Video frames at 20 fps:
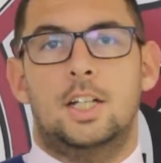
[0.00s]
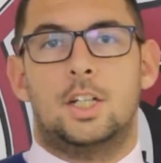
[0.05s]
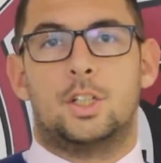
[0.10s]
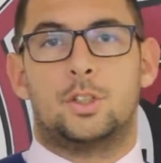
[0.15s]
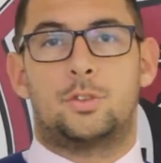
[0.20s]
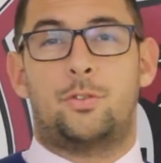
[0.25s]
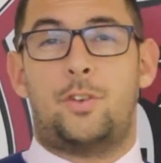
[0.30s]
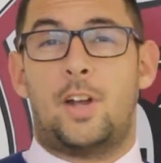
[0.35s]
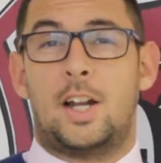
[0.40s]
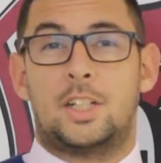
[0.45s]

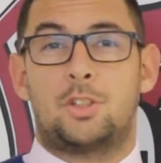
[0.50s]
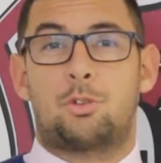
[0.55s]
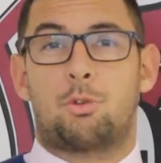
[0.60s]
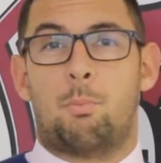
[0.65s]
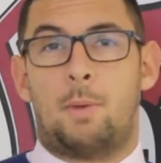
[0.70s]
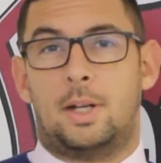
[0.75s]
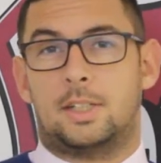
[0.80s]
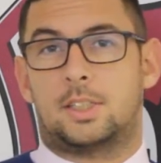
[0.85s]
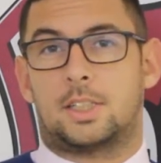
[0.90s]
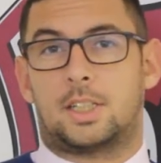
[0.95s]
has fairly
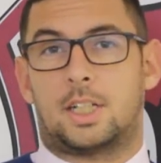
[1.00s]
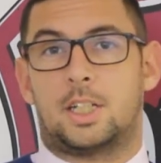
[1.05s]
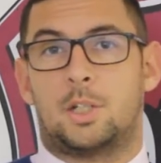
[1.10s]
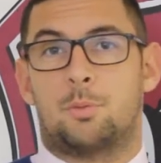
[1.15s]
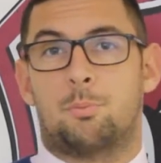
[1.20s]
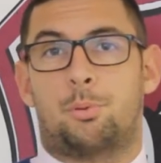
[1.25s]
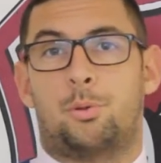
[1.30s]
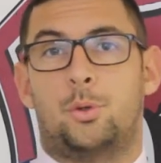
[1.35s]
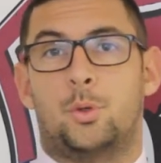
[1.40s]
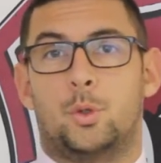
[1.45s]
dramatically
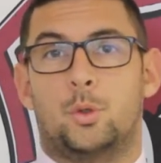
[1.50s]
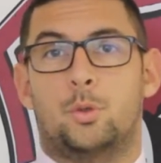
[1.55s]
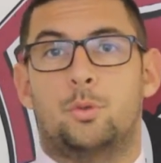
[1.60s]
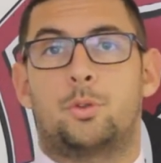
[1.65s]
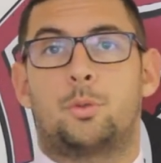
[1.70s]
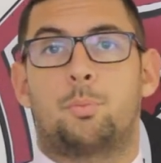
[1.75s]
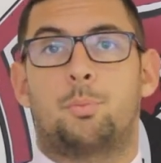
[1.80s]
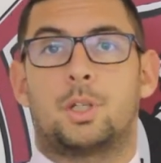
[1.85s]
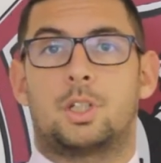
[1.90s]
improved